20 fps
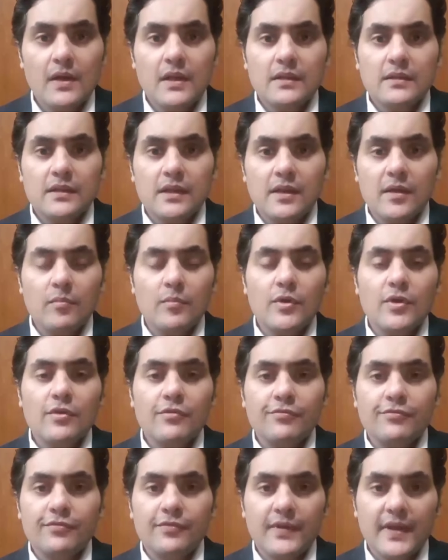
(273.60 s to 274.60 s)
The number of
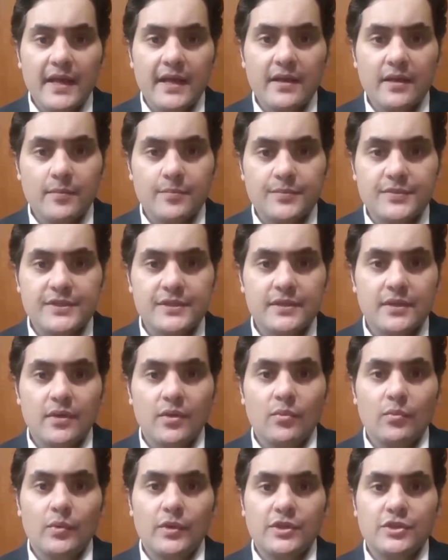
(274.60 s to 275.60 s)
flare-ups
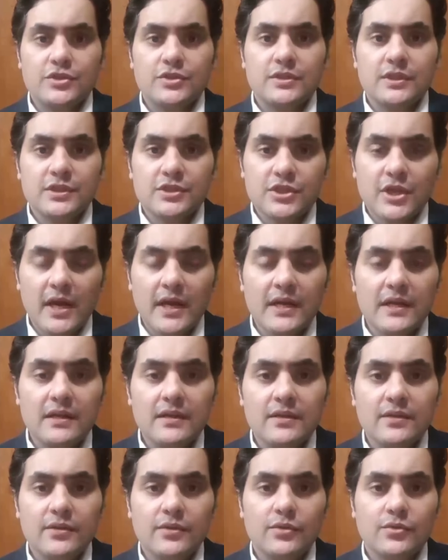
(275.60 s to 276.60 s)
which the child
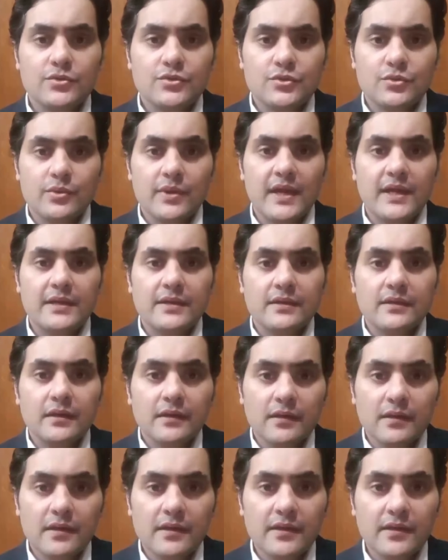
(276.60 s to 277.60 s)
used to get
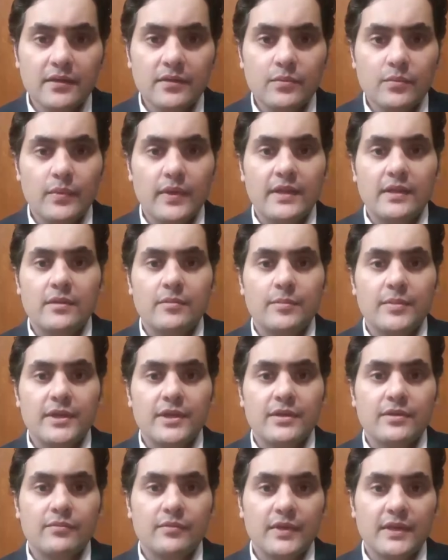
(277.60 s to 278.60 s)
earlier
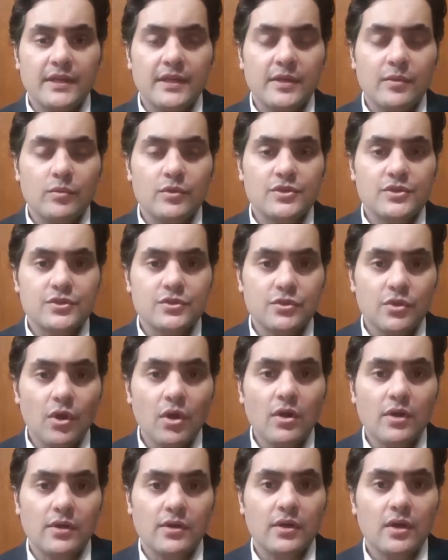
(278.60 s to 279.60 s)
when he was
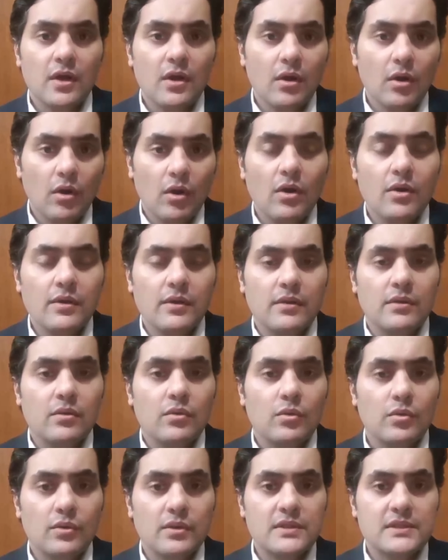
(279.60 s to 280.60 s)
not on
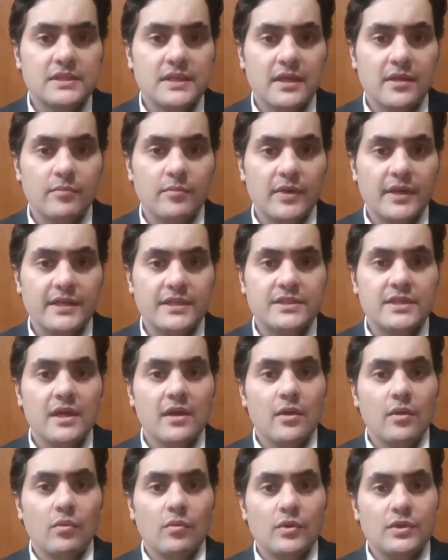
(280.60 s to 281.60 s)
oral ceramides
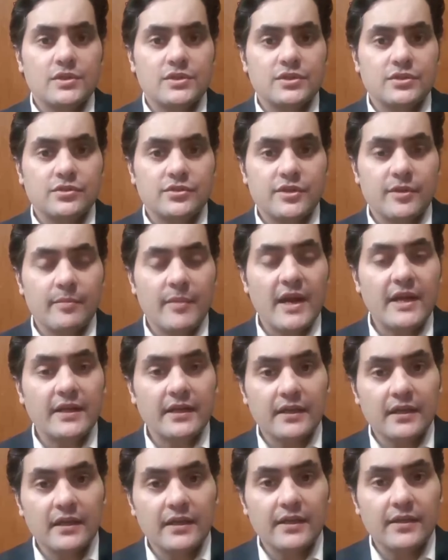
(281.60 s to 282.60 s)
was
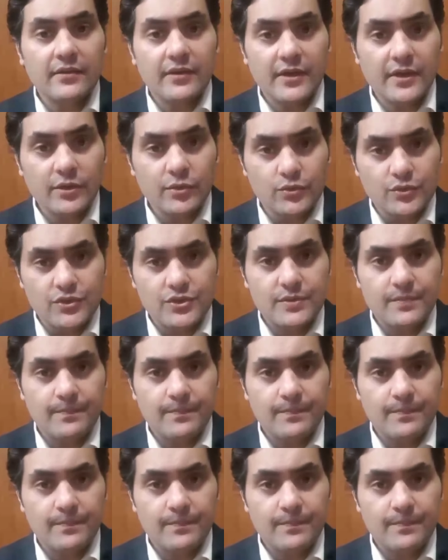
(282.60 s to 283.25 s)
dramatically reduced.